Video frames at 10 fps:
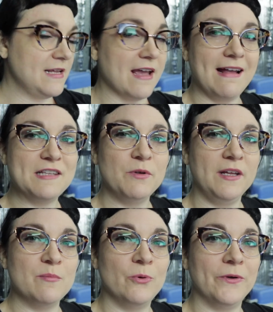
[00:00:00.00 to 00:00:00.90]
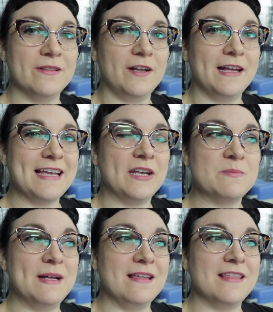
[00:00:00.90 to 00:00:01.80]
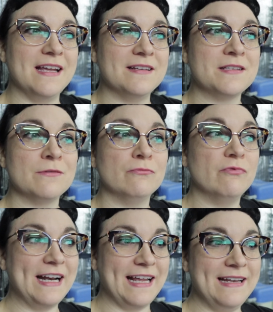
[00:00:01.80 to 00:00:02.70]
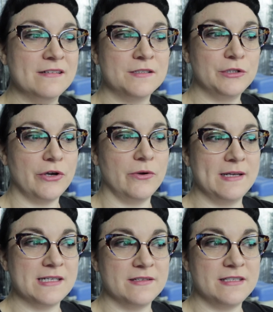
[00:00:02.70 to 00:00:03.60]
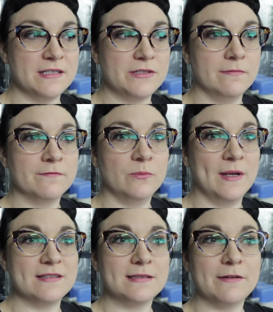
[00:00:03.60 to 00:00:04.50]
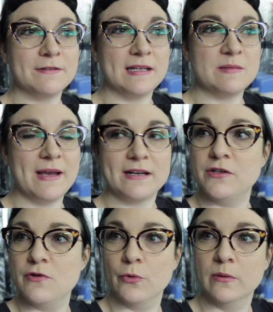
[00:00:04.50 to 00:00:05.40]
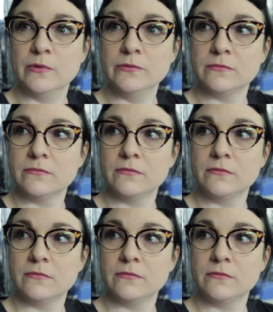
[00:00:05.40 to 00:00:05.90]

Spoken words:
Yeah, it's really important that I get as many things ready to go into the system for when stuff gets back to normal.